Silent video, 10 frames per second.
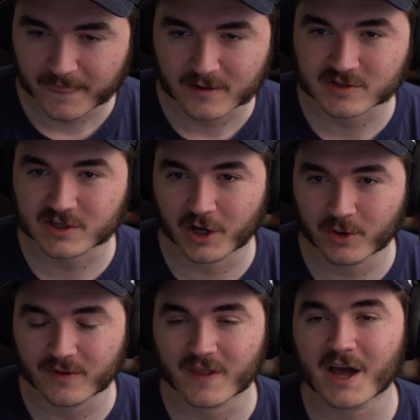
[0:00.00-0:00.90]
So
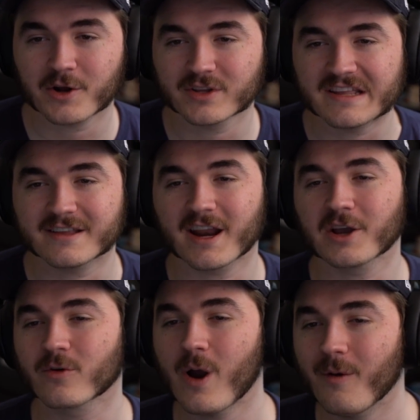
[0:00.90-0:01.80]
not only did I
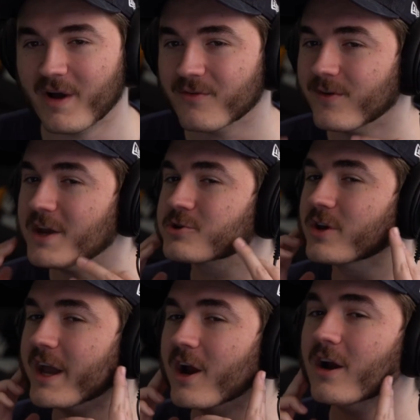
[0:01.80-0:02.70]
grow out my facial
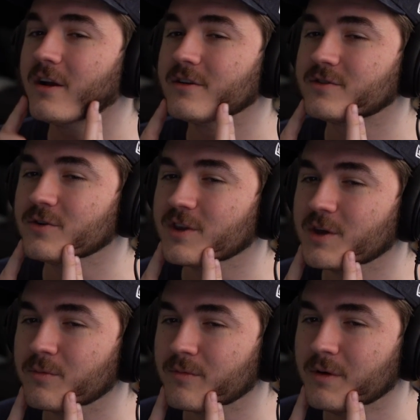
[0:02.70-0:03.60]
hair to
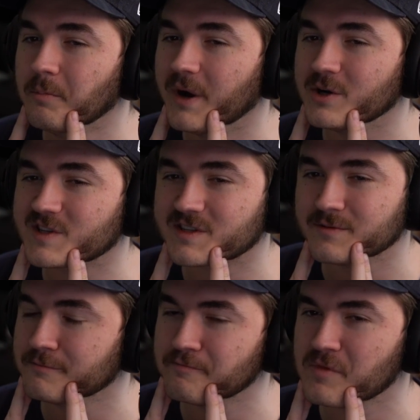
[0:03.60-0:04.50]
the most
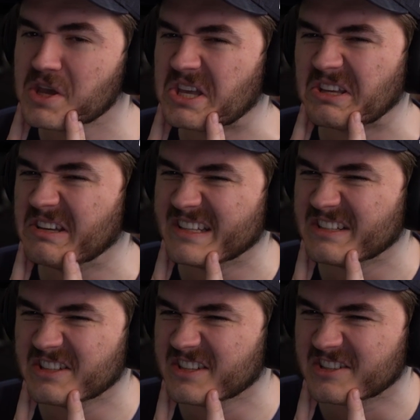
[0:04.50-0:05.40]

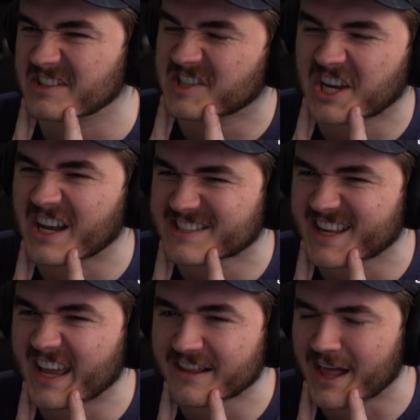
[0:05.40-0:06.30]

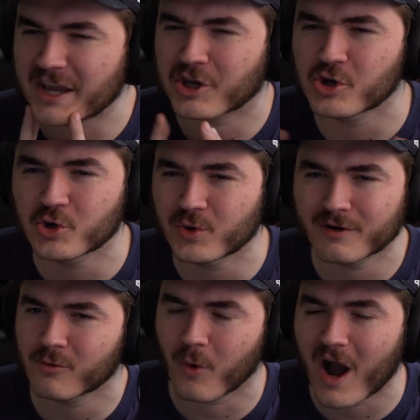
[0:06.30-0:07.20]
disgusting, like, who,
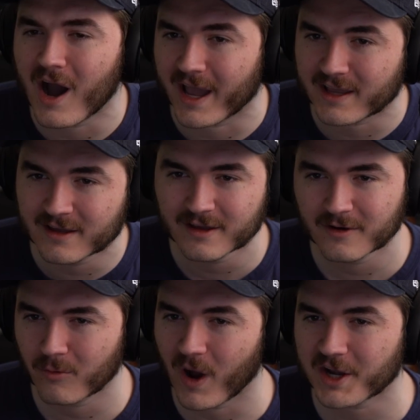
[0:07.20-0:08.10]
why
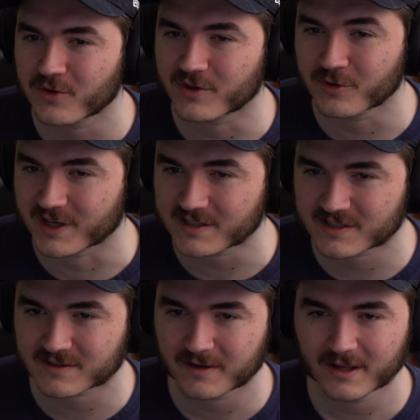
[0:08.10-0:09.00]
do you do
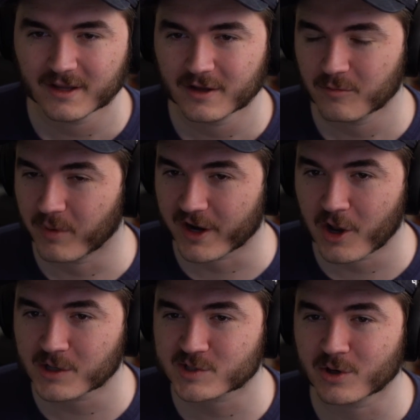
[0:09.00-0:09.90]
this? But I
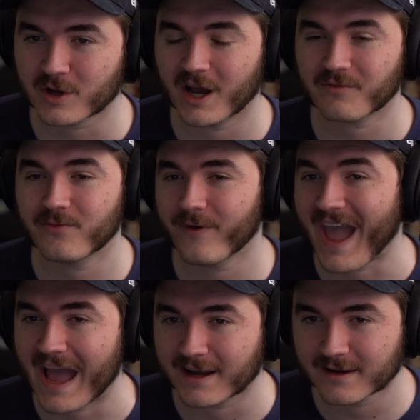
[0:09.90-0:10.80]
also got
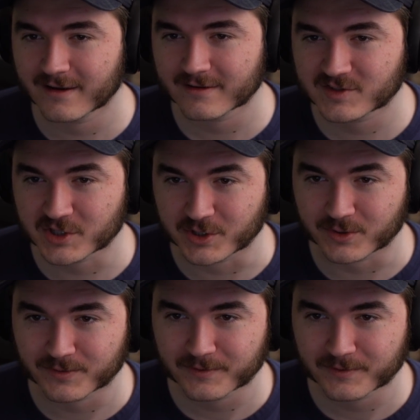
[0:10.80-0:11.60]
fat too.